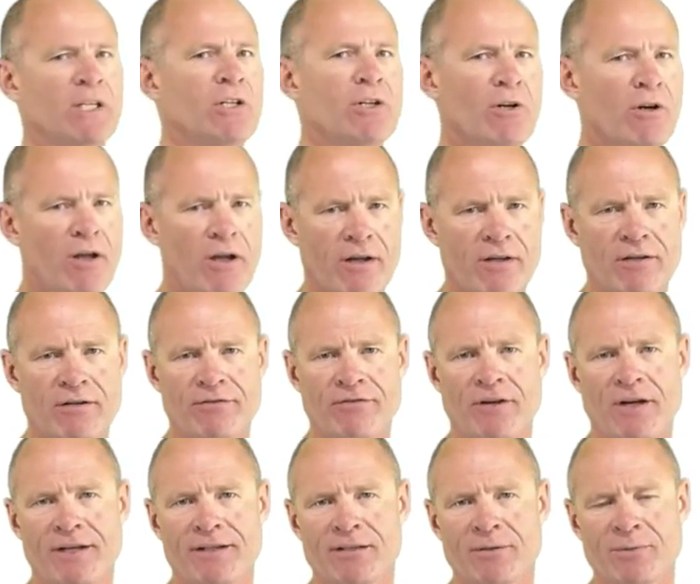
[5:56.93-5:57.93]
you're not going to
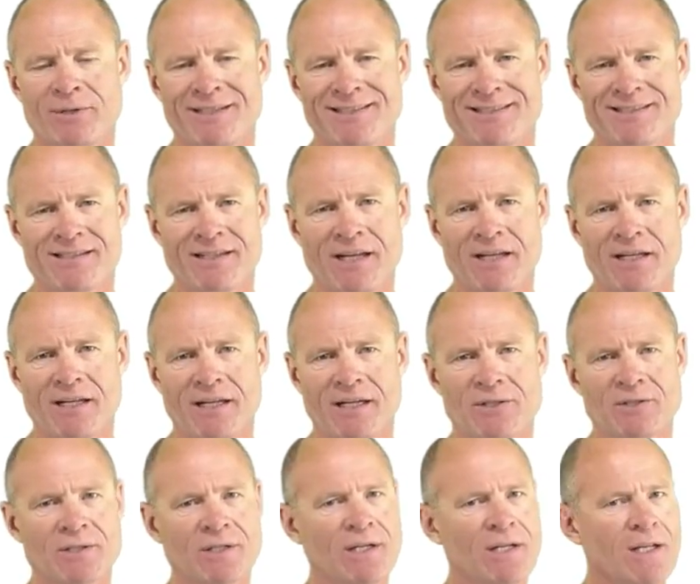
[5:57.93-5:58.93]
find them in this day and
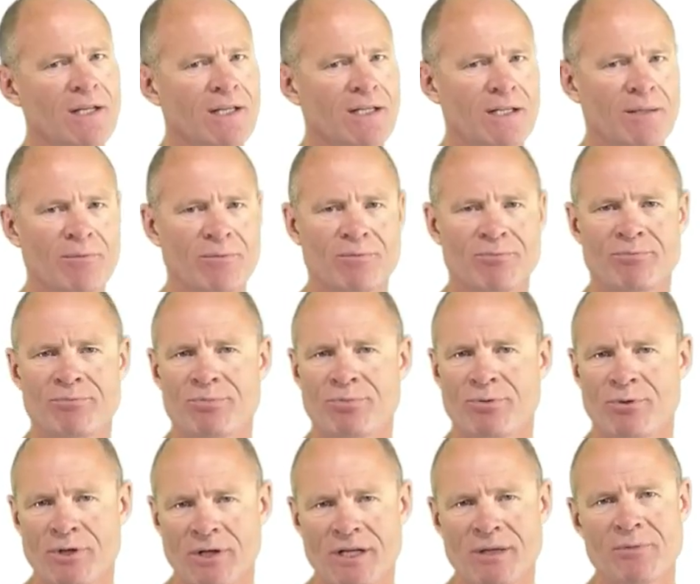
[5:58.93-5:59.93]
age. They
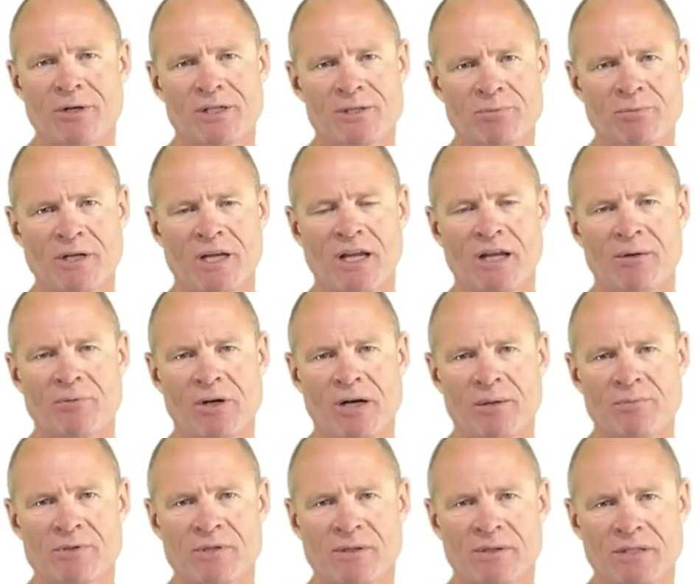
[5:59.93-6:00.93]
pretty much became
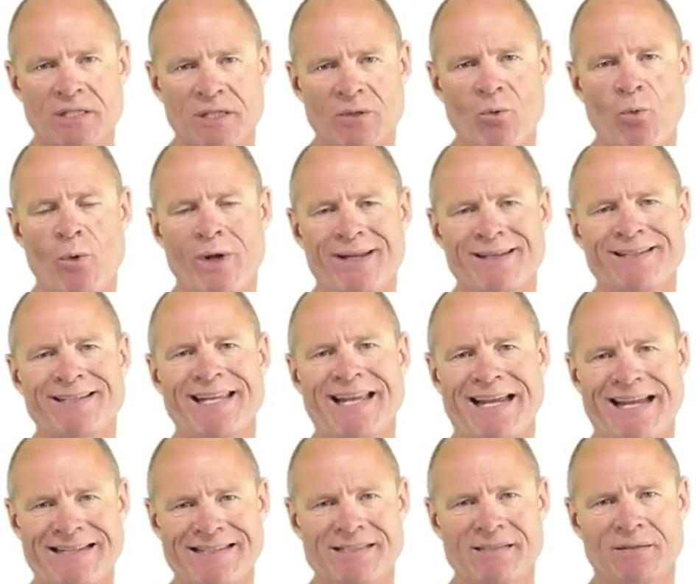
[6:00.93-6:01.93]
obsolete when
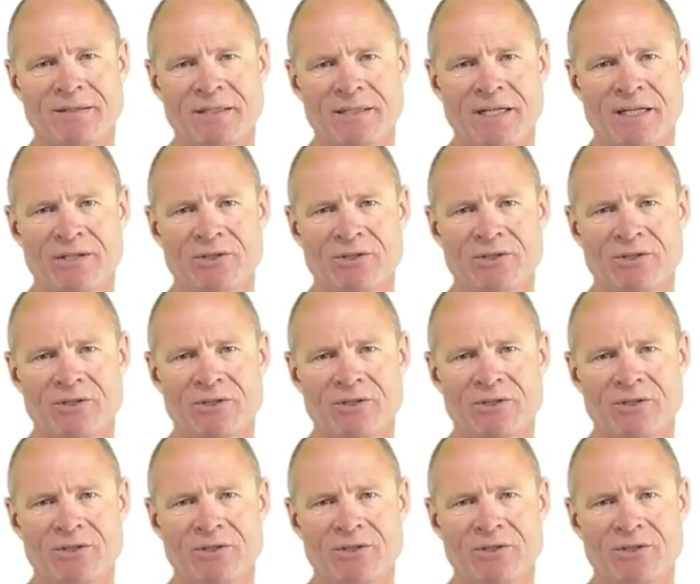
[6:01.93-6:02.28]
gasoline